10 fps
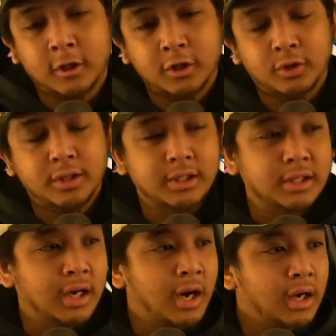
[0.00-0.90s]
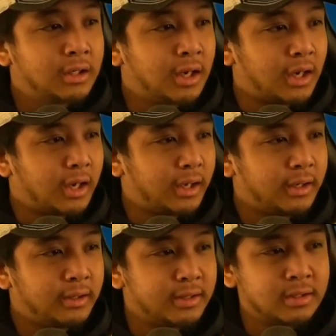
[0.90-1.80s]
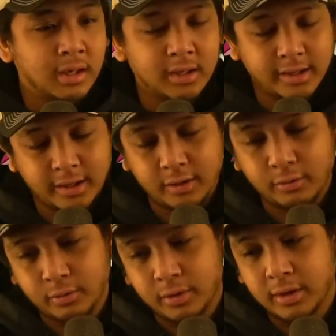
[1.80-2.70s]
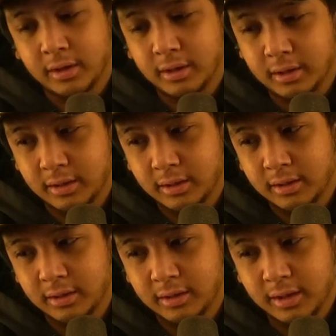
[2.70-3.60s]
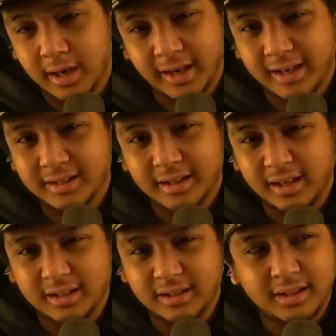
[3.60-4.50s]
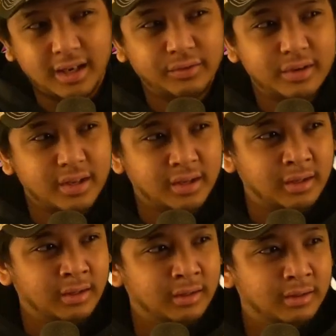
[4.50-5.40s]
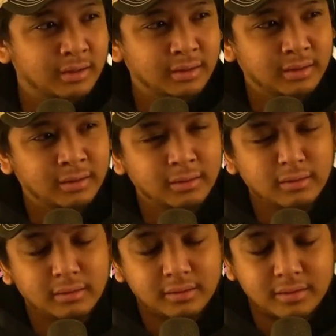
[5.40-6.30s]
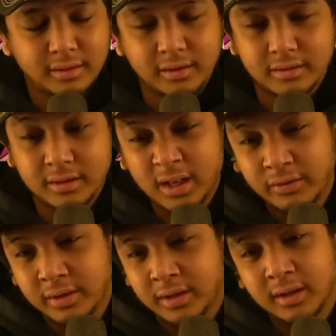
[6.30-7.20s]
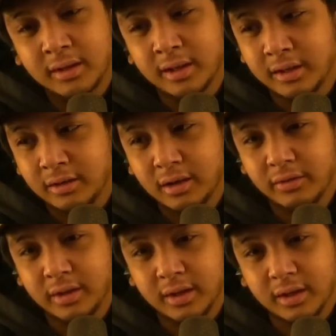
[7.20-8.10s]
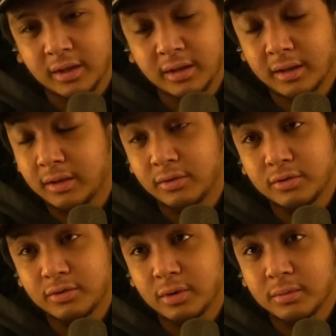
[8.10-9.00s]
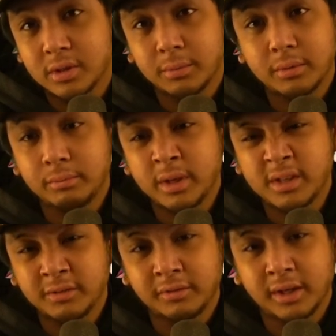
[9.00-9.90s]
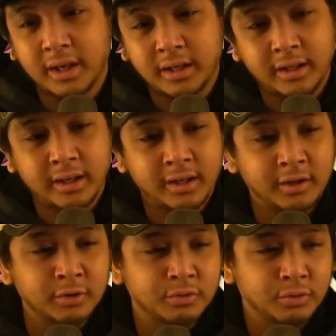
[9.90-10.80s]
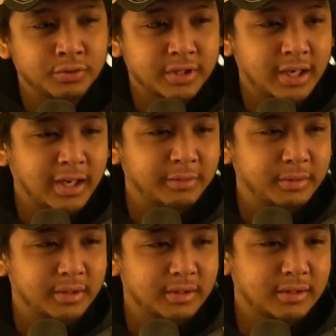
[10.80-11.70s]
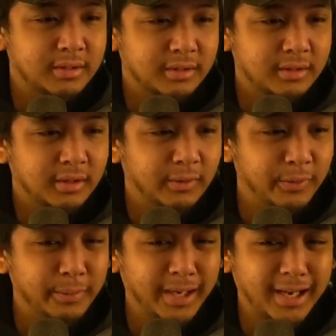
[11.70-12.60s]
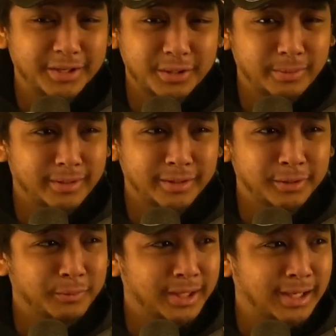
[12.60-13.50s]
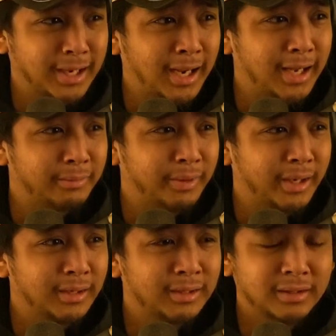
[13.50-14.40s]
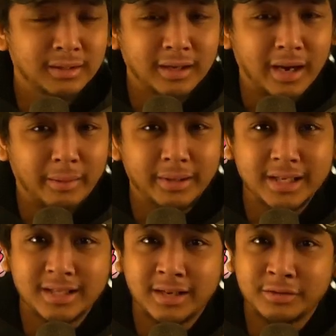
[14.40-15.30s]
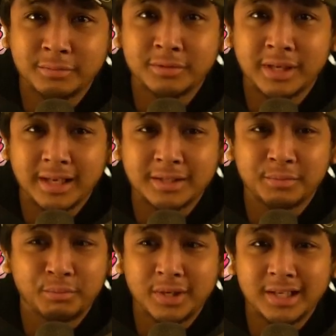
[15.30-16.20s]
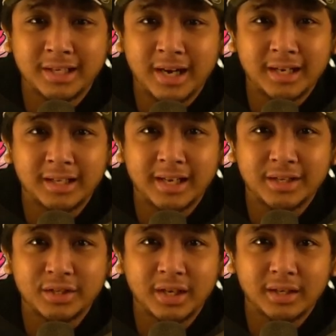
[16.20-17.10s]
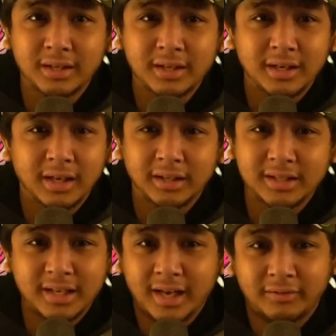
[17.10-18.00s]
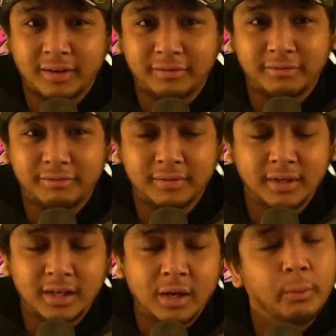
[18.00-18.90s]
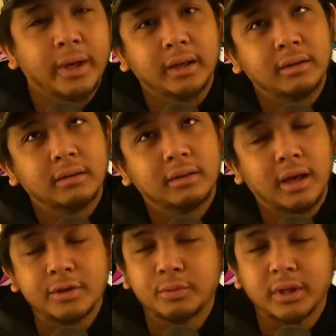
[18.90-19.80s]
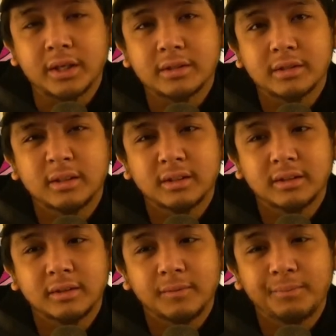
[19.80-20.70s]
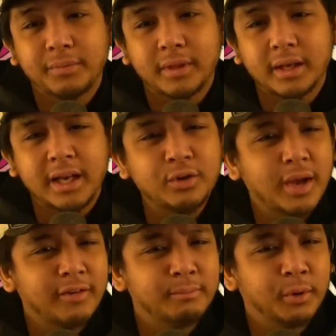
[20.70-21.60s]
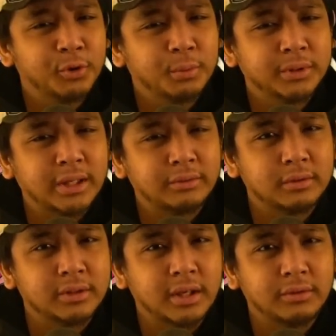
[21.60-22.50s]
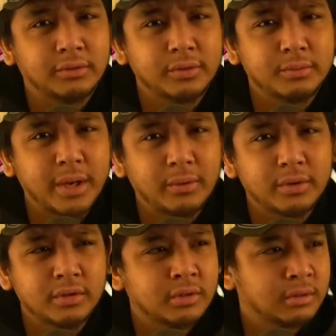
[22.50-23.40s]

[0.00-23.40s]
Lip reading: so this god guy, this god Eneru, I guess they see everything. They see everything, they hear everything, they can summon beings of light, and they can control sky beasts. We might actually be dealing with a god, man. I mean, that sounds like some pretty godlike shit. Unless they have like... Wait, I just realized. Can you have multiple devil fruit powers?